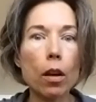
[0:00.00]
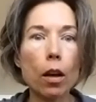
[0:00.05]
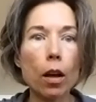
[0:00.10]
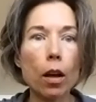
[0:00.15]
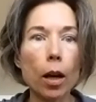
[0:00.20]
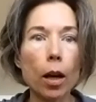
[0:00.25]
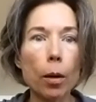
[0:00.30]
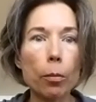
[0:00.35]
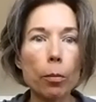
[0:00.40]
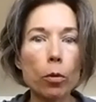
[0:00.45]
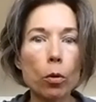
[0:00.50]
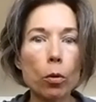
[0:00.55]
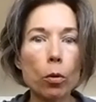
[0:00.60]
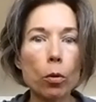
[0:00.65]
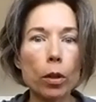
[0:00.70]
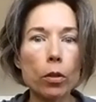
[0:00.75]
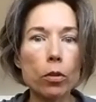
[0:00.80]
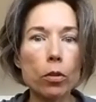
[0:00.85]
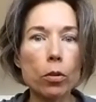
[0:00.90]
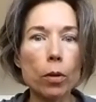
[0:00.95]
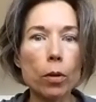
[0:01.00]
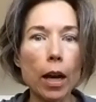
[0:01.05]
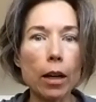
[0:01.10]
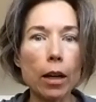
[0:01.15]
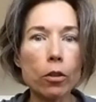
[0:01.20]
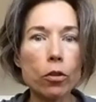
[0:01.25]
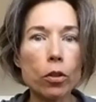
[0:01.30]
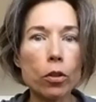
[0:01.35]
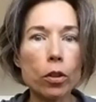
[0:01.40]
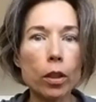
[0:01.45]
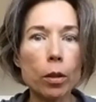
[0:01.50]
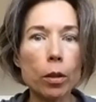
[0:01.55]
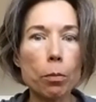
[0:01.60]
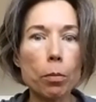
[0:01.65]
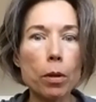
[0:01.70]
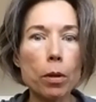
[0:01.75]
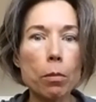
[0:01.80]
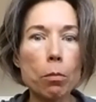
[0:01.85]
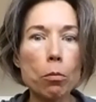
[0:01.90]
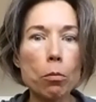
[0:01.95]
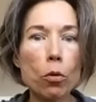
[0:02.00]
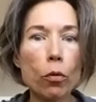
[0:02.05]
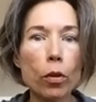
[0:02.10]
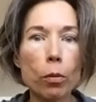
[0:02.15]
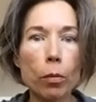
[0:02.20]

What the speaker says: I'm going to actually be moving